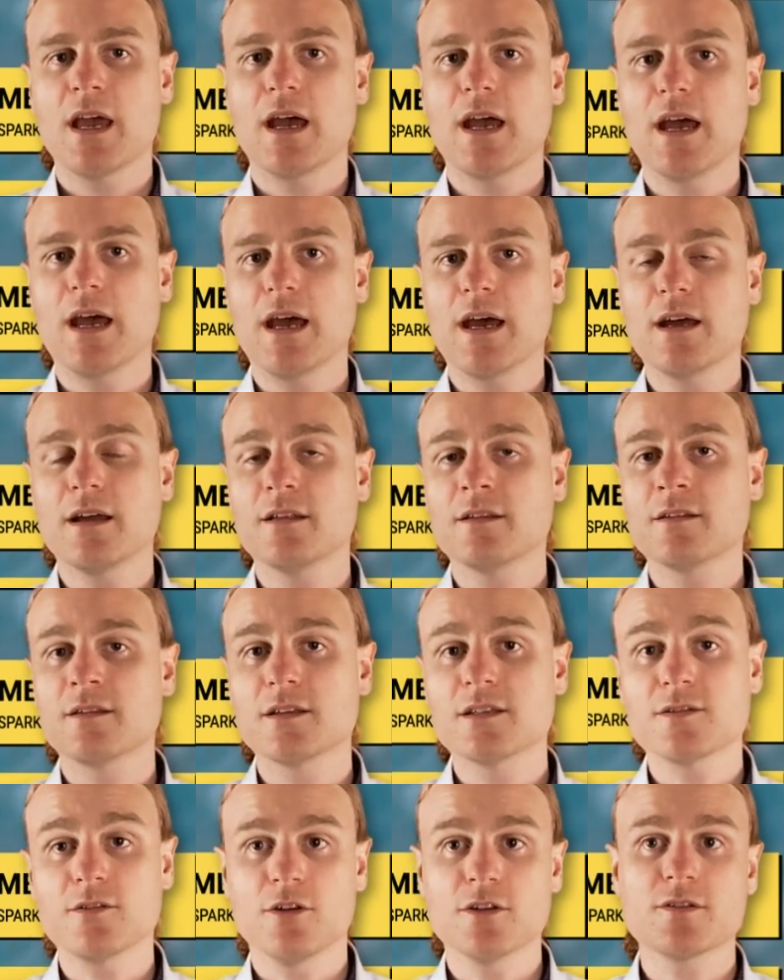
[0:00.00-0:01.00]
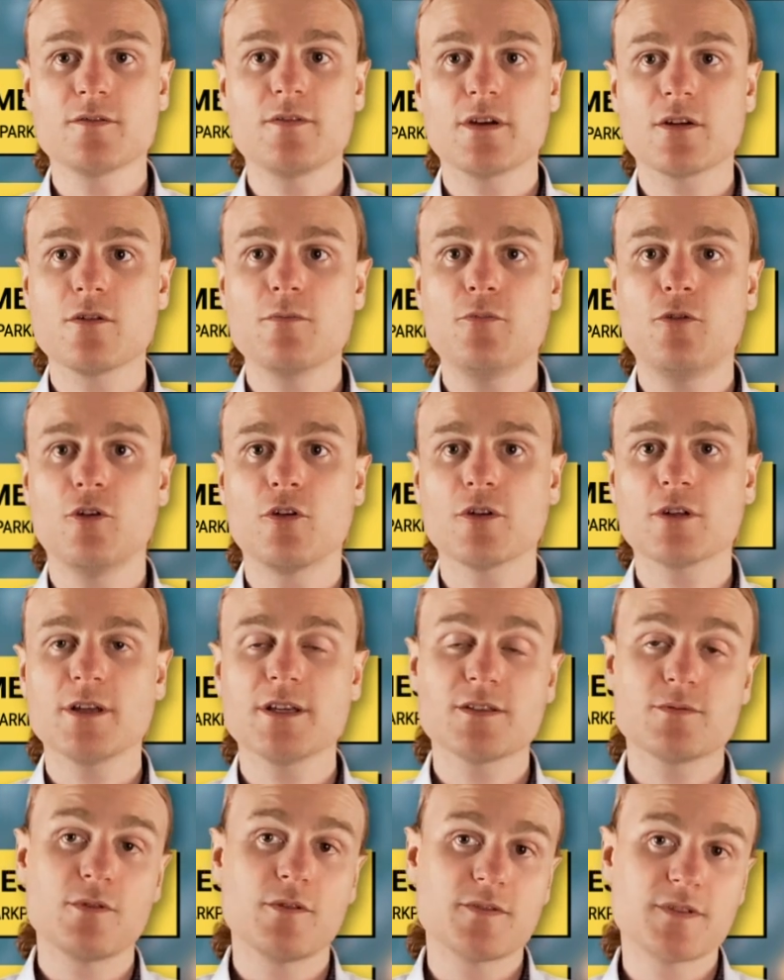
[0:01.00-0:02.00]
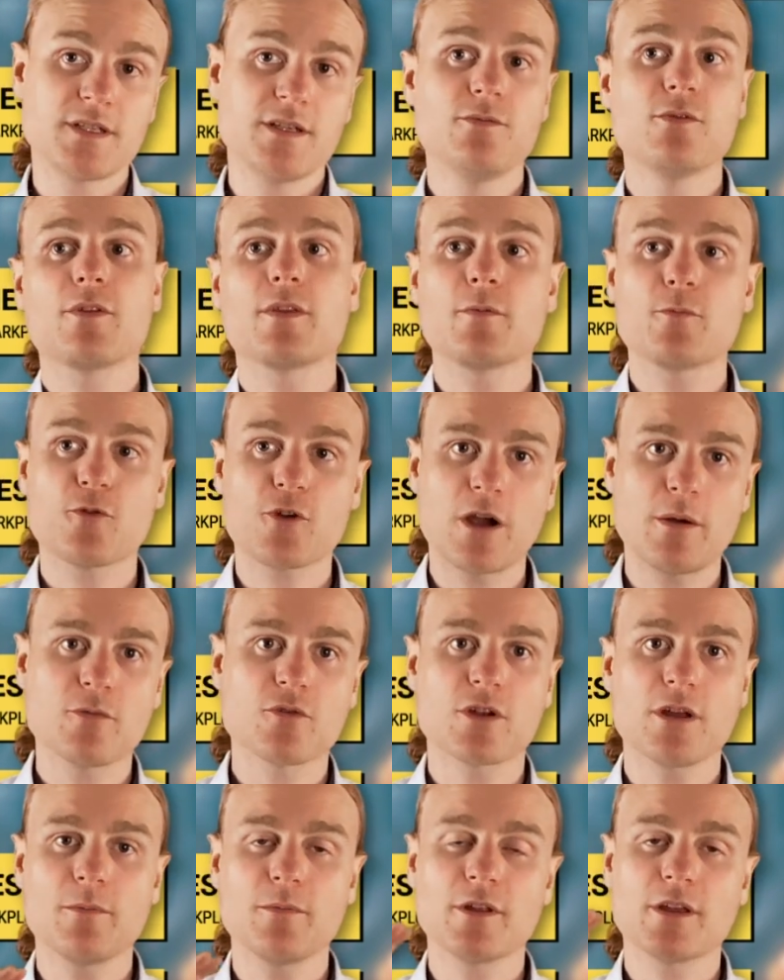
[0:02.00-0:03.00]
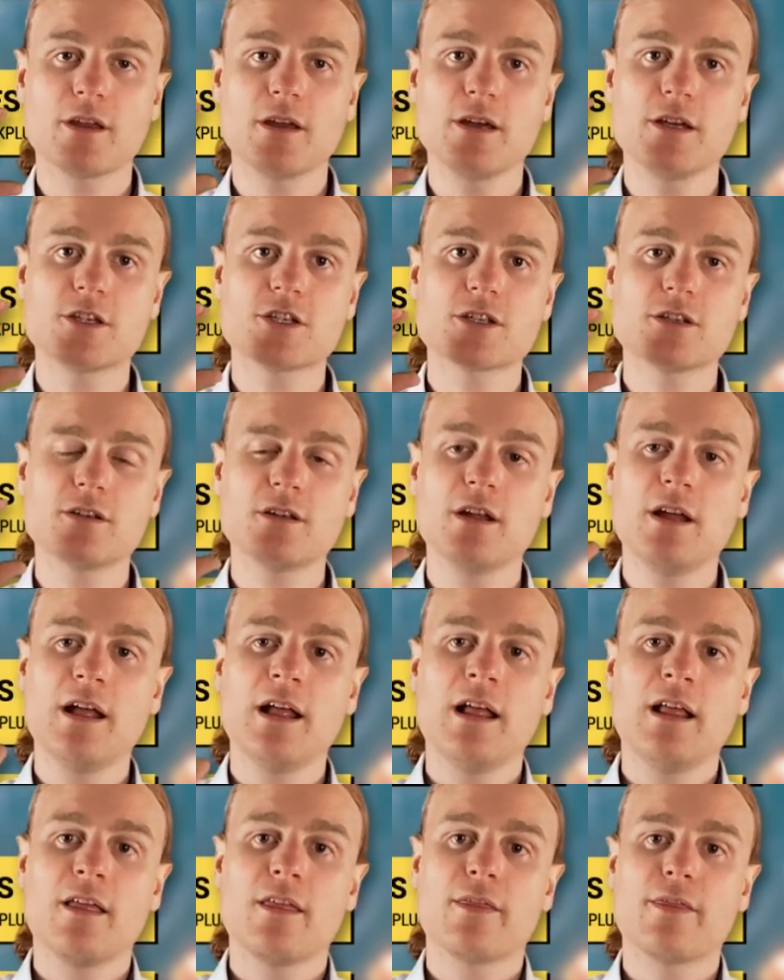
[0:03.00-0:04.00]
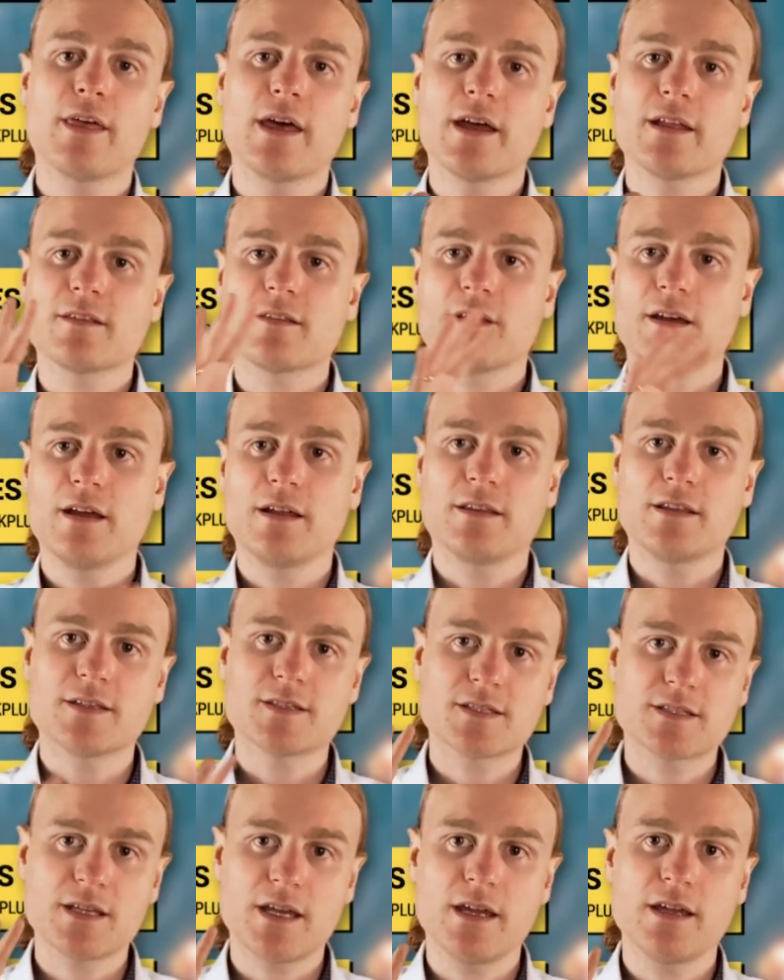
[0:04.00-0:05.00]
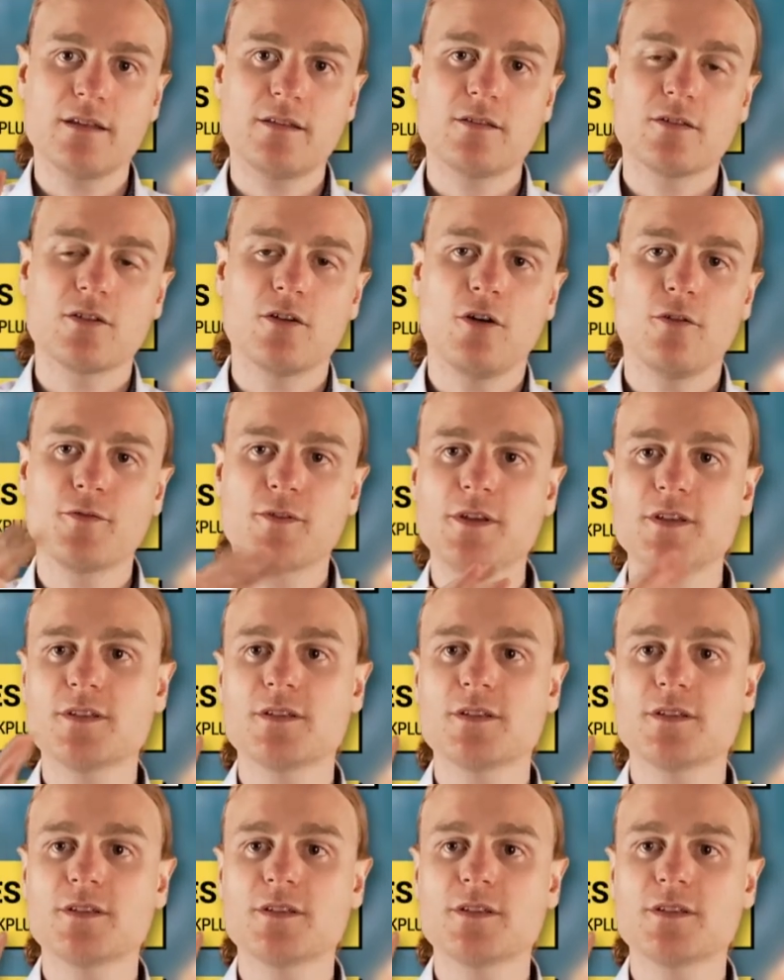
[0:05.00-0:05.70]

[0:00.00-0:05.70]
and it's also very important, as we've seen with the primary application, that the state of these